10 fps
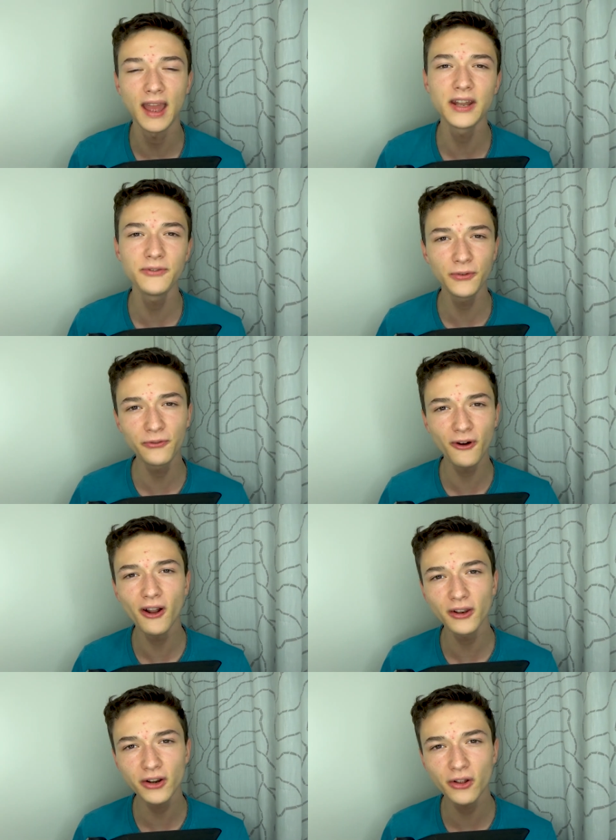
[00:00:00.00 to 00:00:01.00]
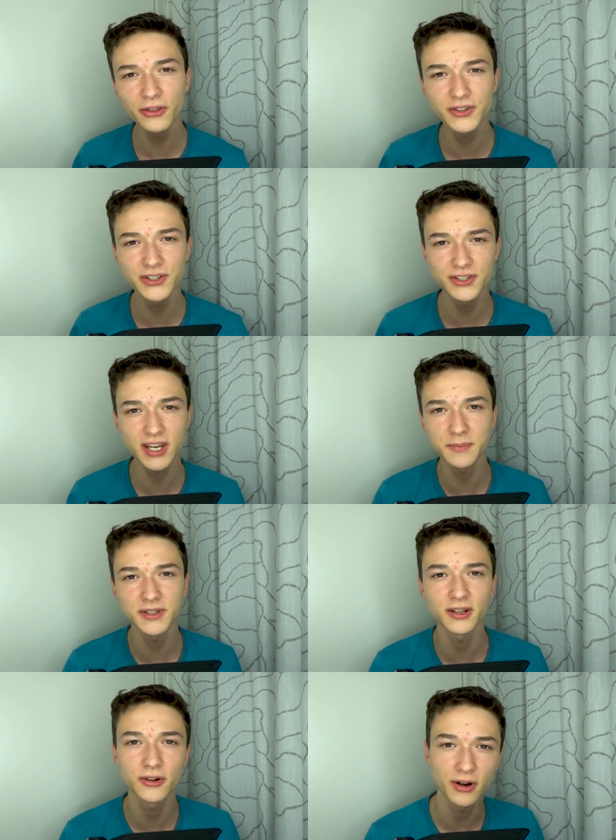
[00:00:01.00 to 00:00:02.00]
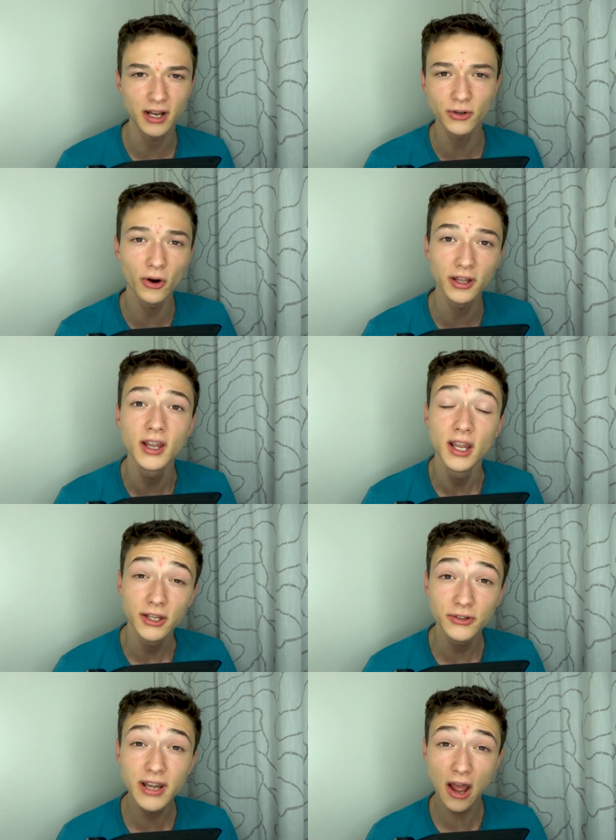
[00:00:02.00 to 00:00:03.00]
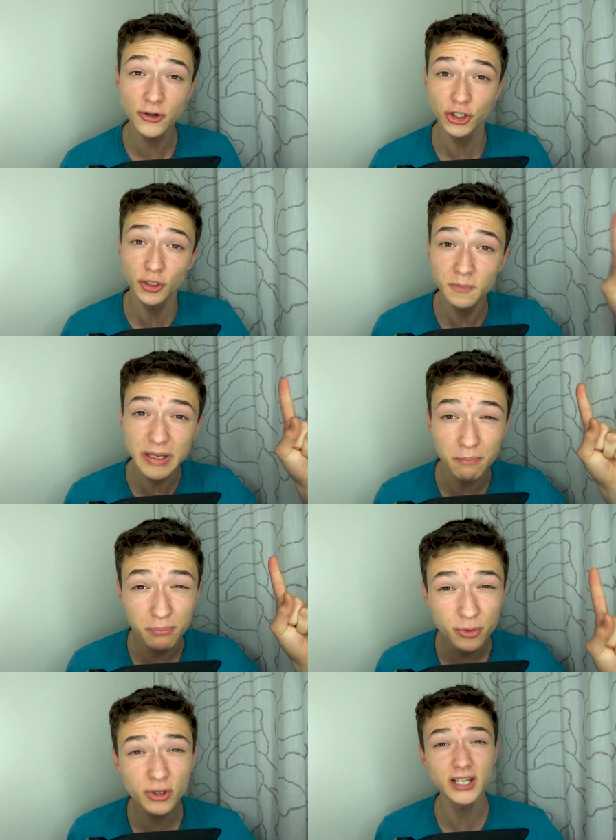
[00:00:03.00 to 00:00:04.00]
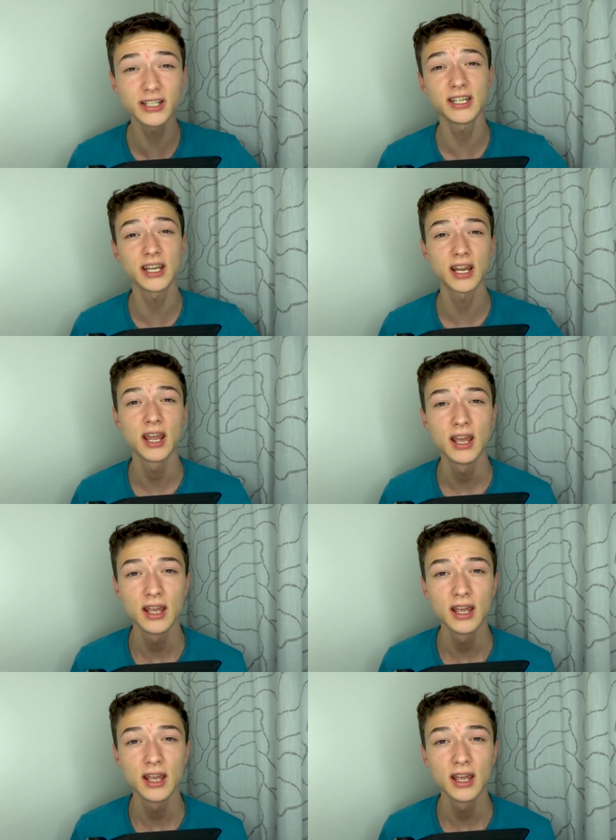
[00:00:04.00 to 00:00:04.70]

And if you followed all these steps in the correct order, you now should be printing